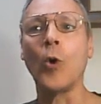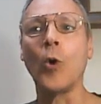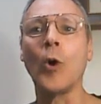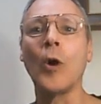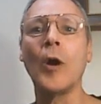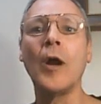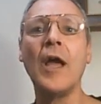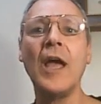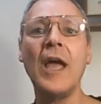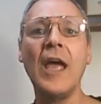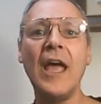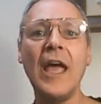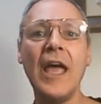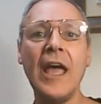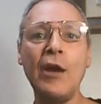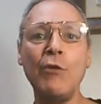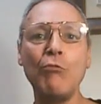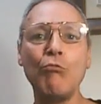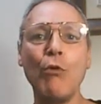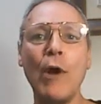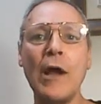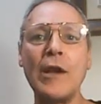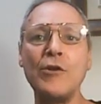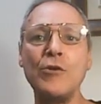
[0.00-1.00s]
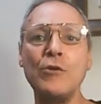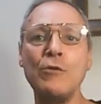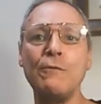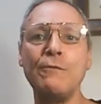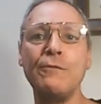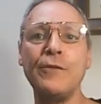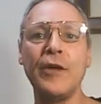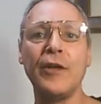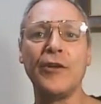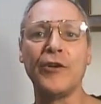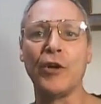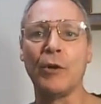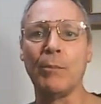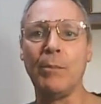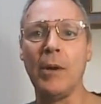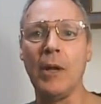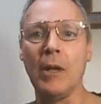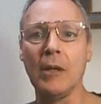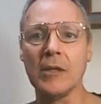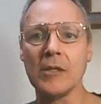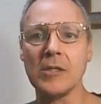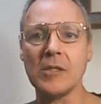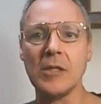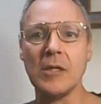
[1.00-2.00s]
or a run-to-failure
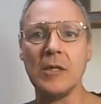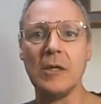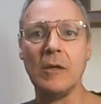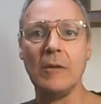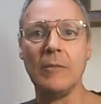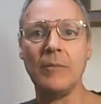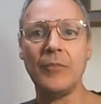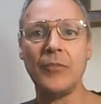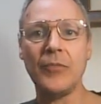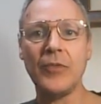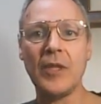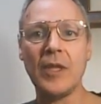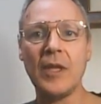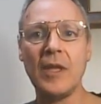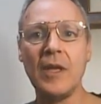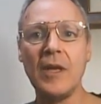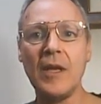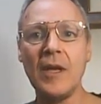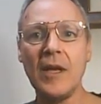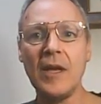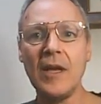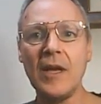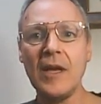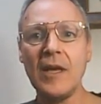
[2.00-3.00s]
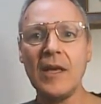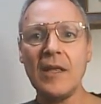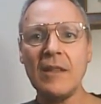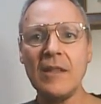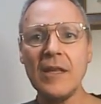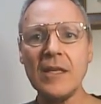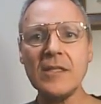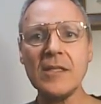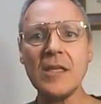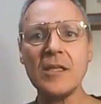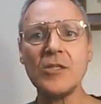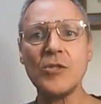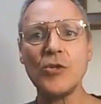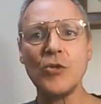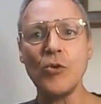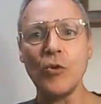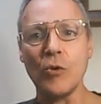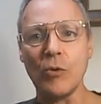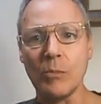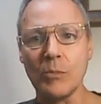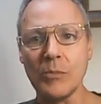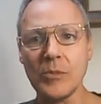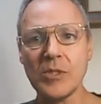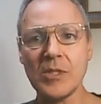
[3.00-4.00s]
policy. This
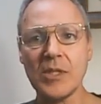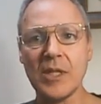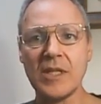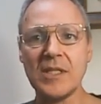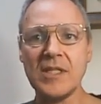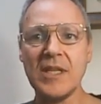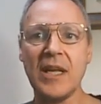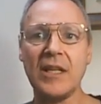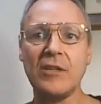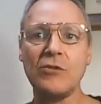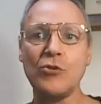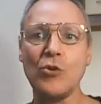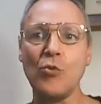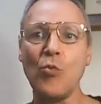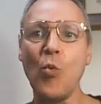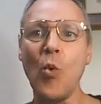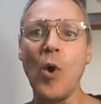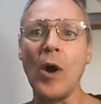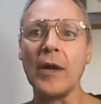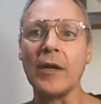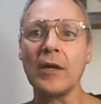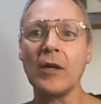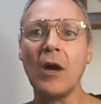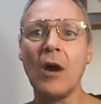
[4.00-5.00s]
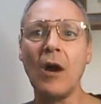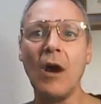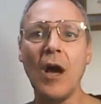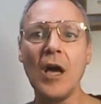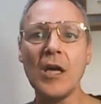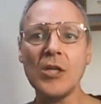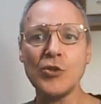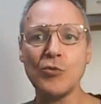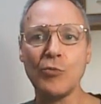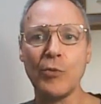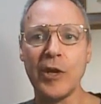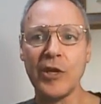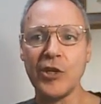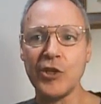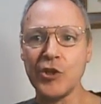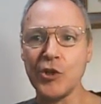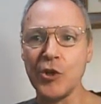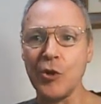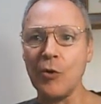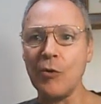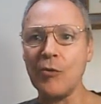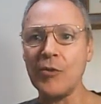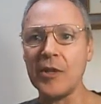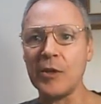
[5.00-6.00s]
assumes the 10-to-1 cost
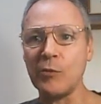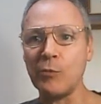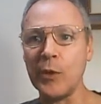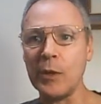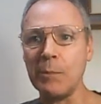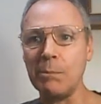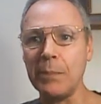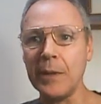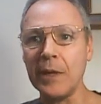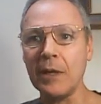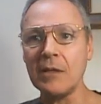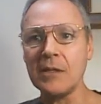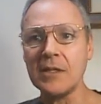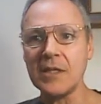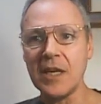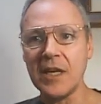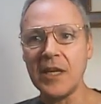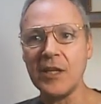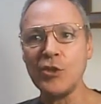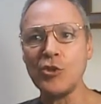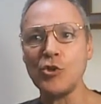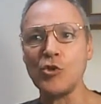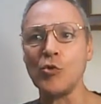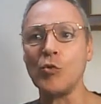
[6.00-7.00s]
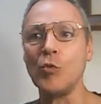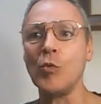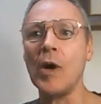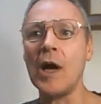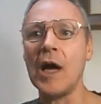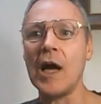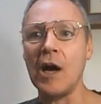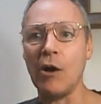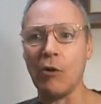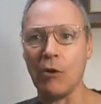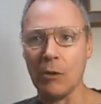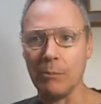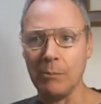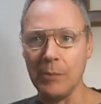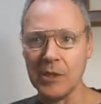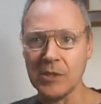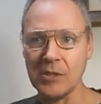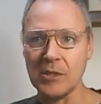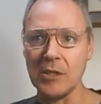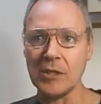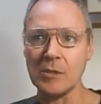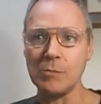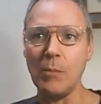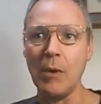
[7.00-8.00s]
ratio that we built into our
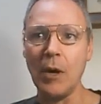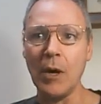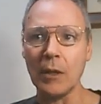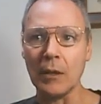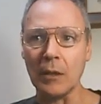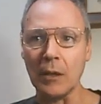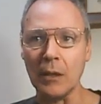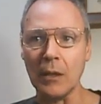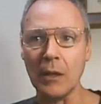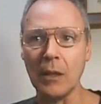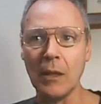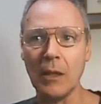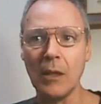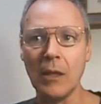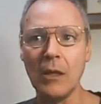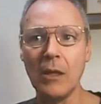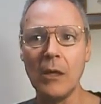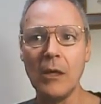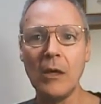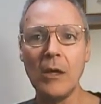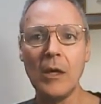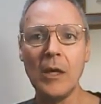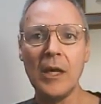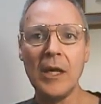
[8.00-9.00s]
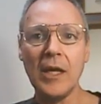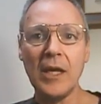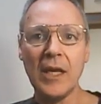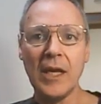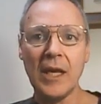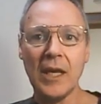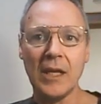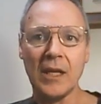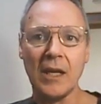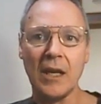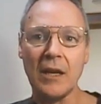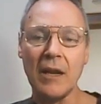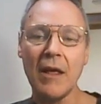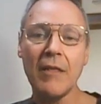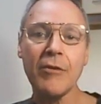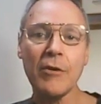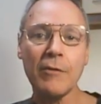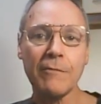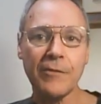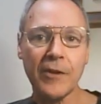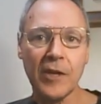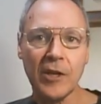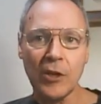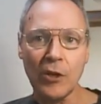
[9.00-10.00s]
business model. In
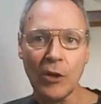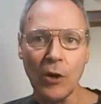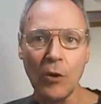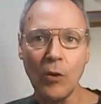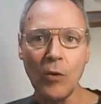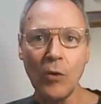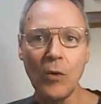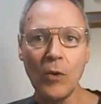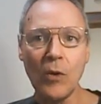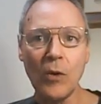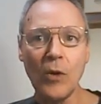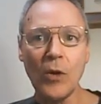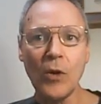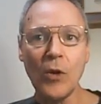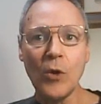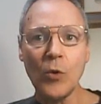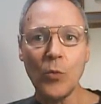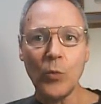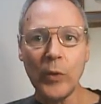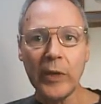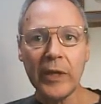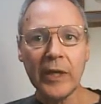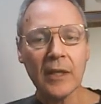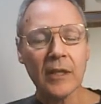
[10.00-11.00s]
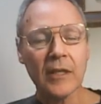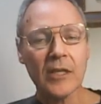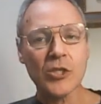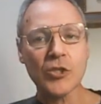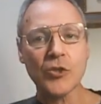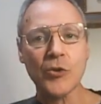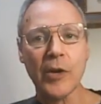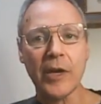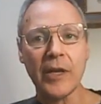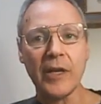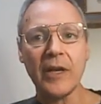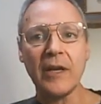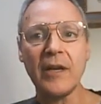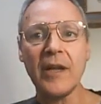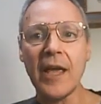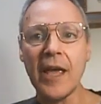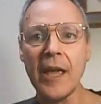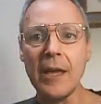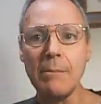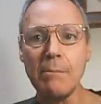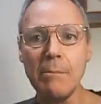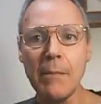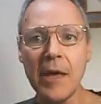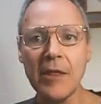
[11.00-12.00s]
another video, we
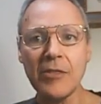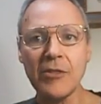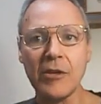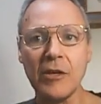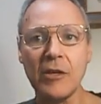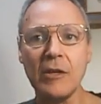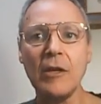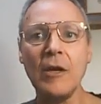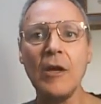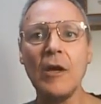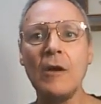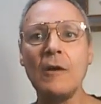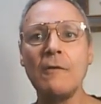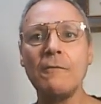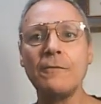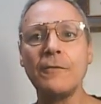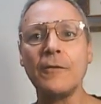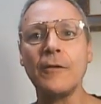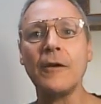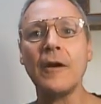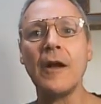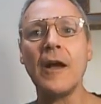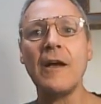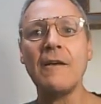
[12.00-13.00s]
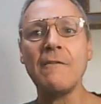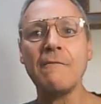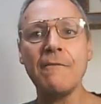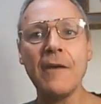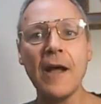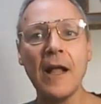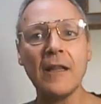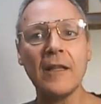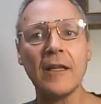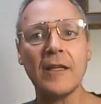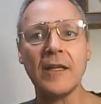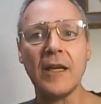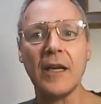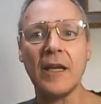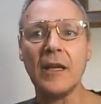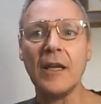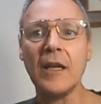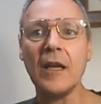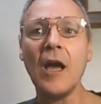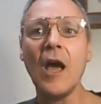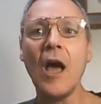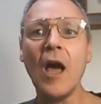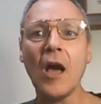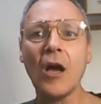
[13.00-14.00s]
illustrated a method for
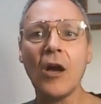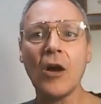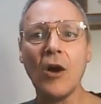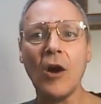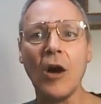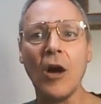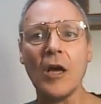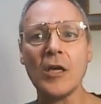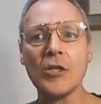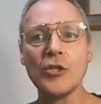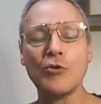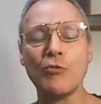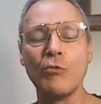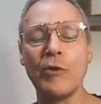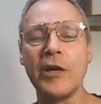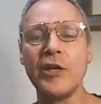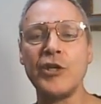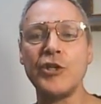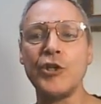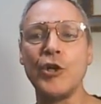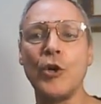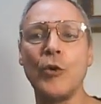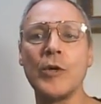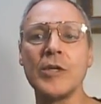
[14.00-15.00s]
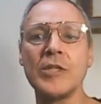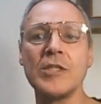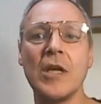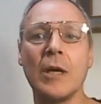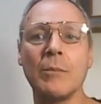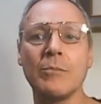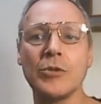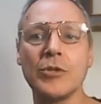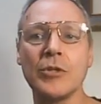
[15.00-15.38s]
validating cost ratio